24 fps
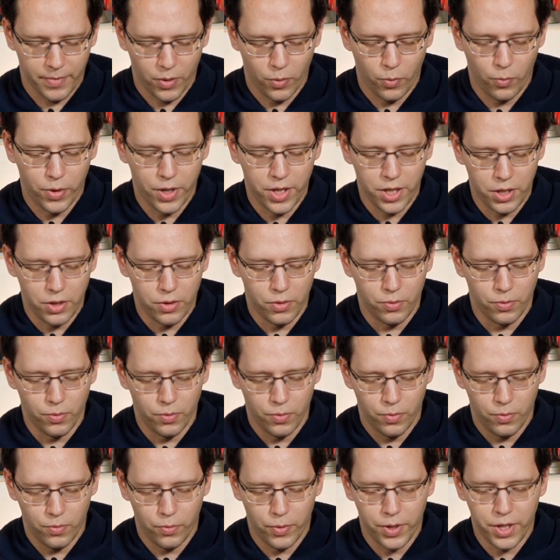when
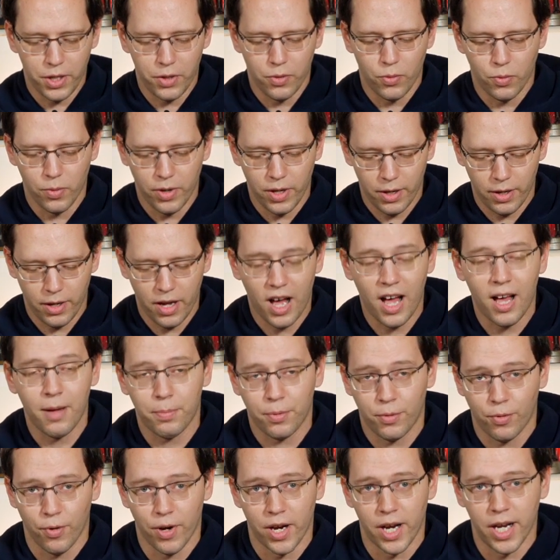you
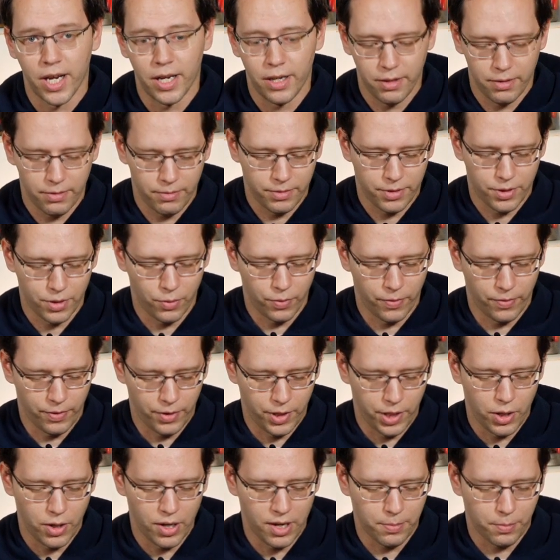upgrade, so
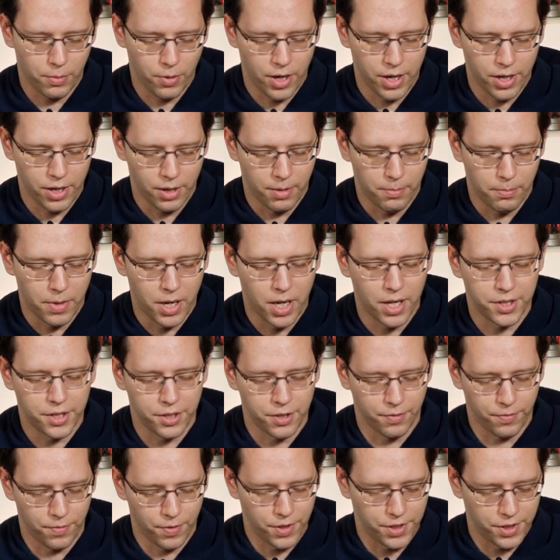when you upgrade a
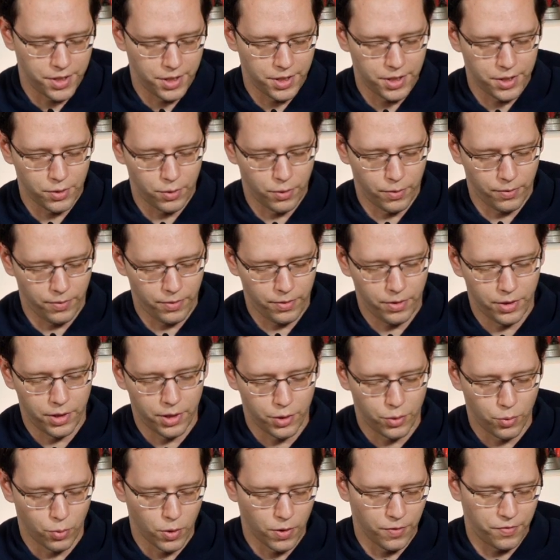monster, for instance, so
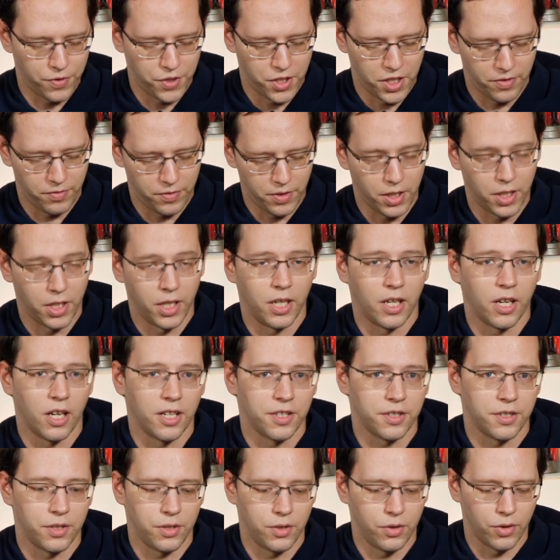the dwarf chieftain, he
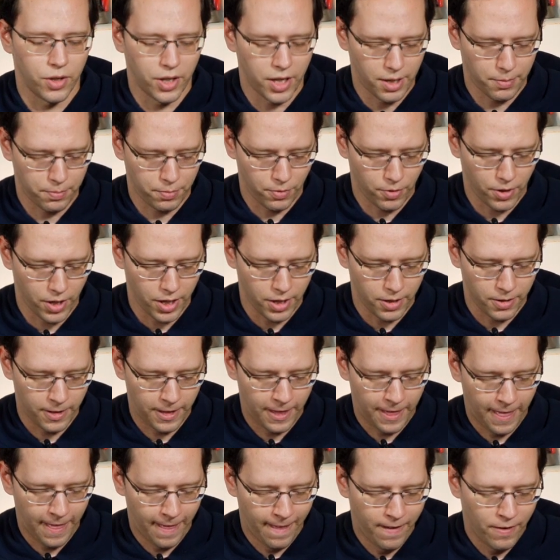costs 2 to upgrade.
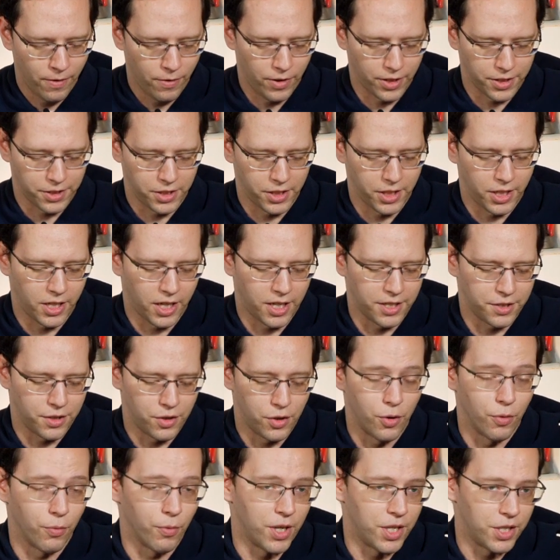Well, actually, he costs
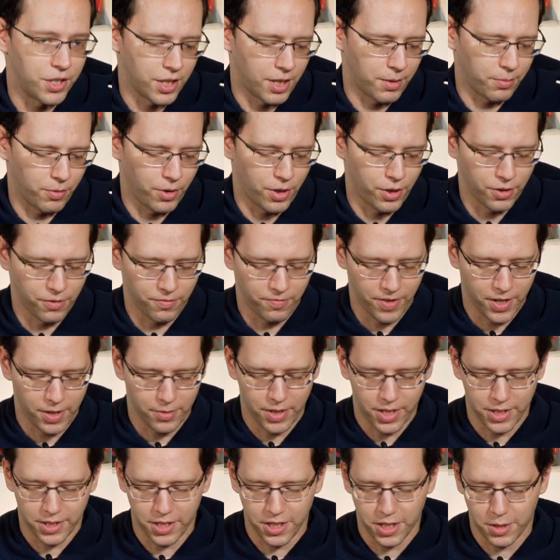no rage to upgrade or
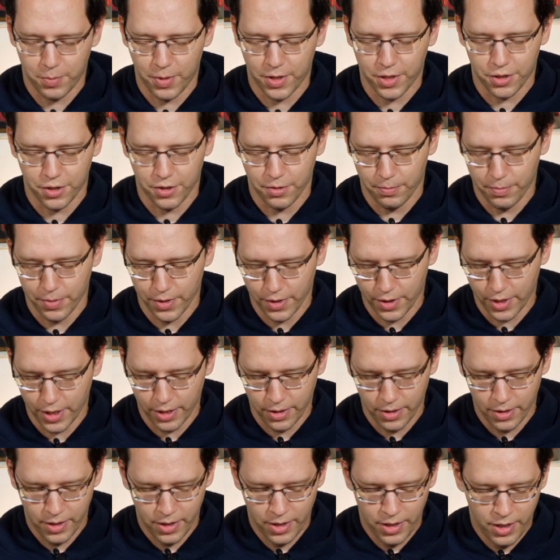invade. That's his special
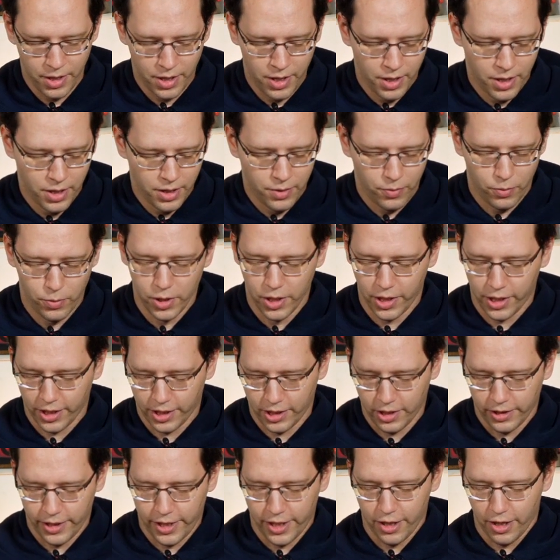ability. We'll look
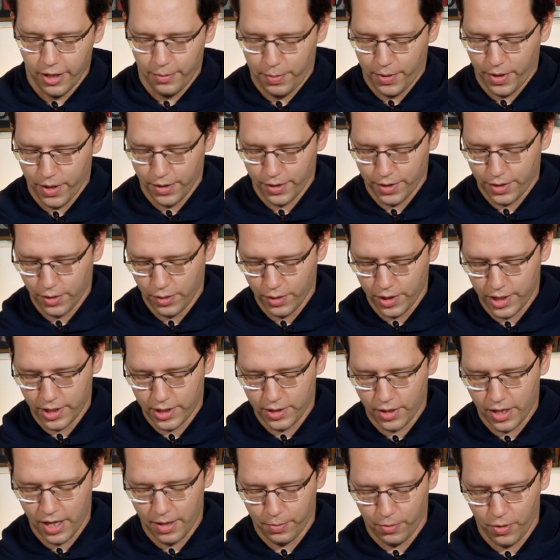at the leader up here. So
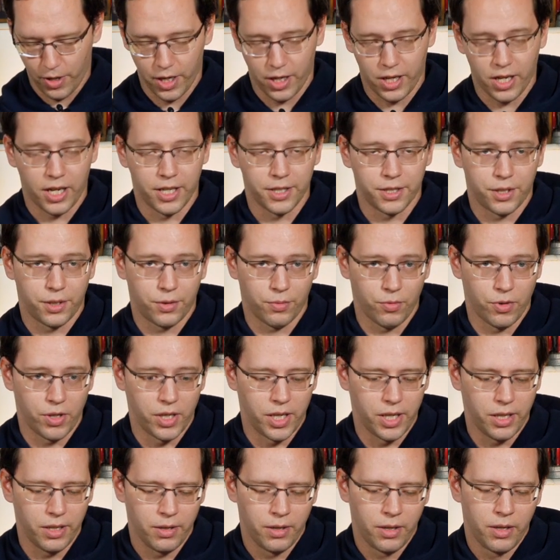this upgrade costs
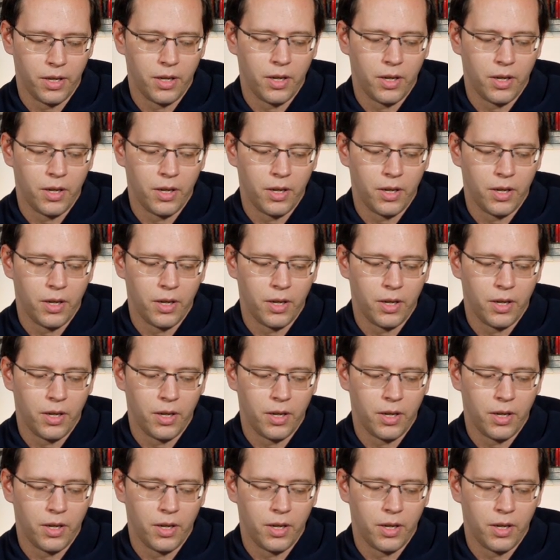3.